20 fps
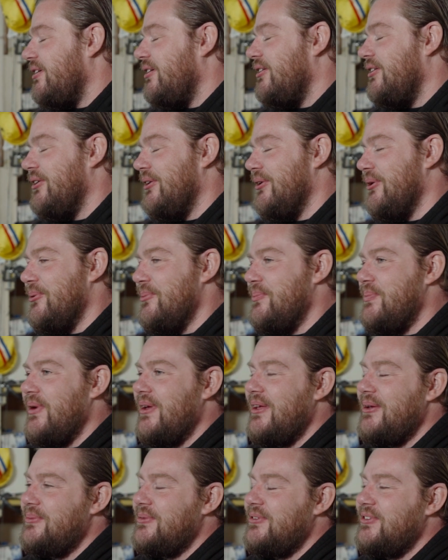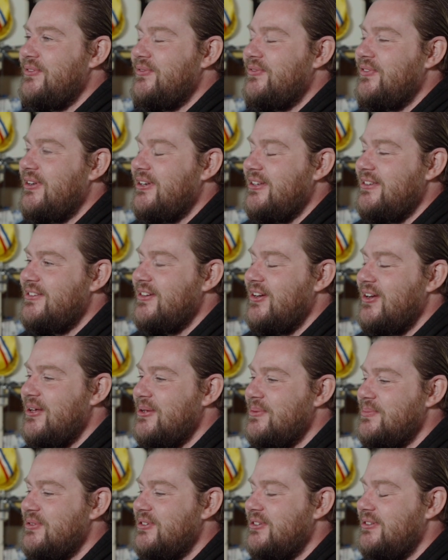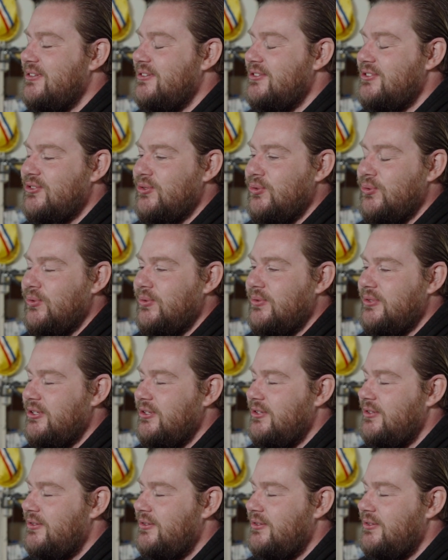you know, but it was funny times and the stories.